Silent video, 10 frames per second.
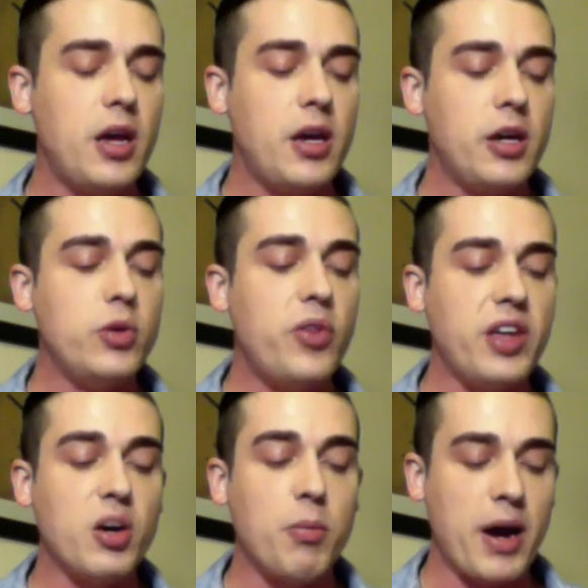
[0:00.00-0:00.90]
you
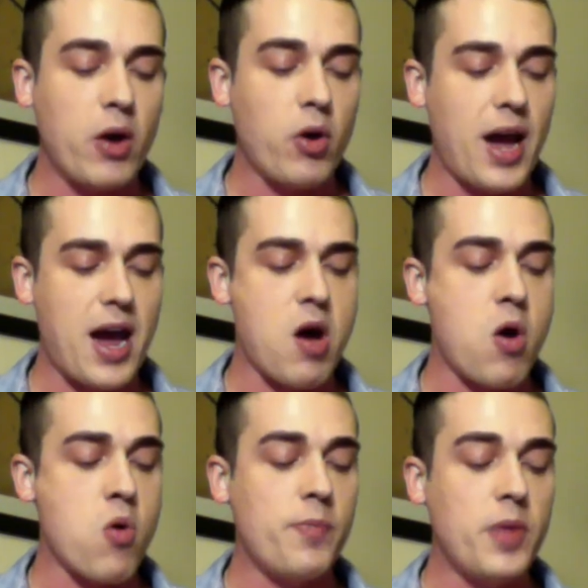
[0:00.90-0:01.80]
think about
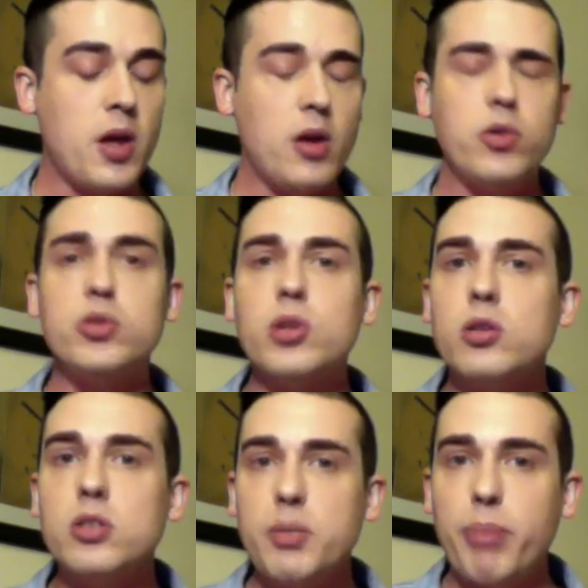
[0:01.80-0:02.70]
how those
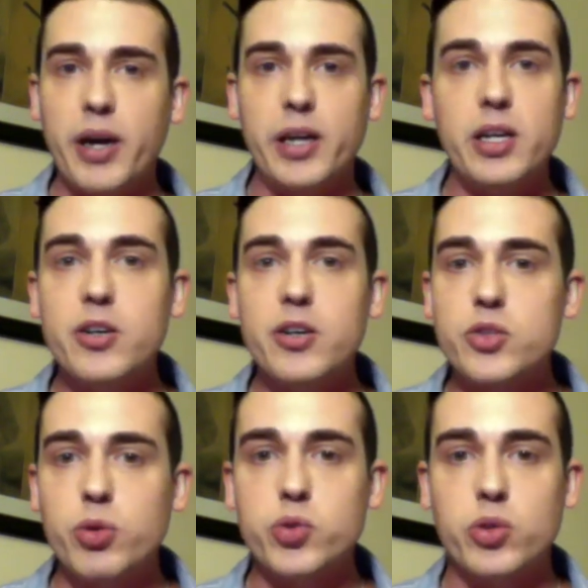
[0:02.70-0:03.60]
early pioneers
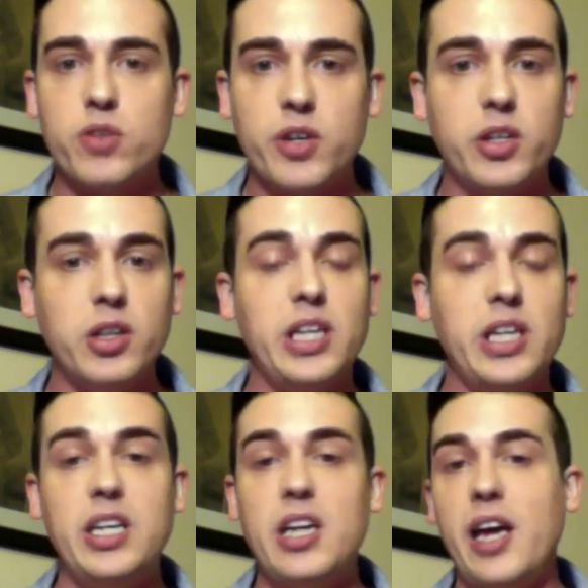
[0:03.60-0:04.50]
were sort of on the
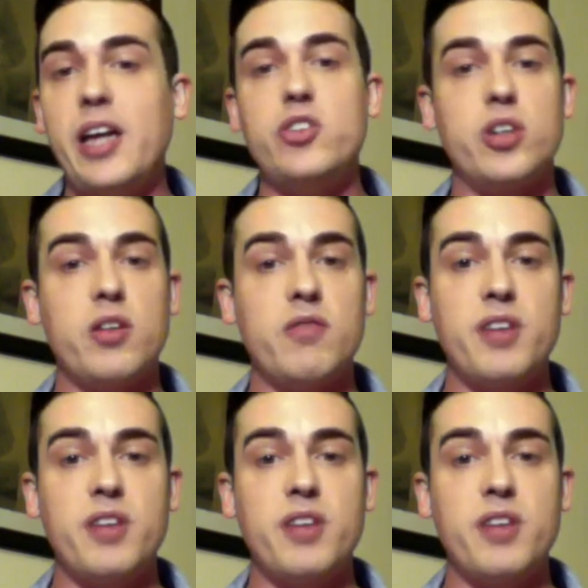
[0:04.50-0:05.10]
leading edge of,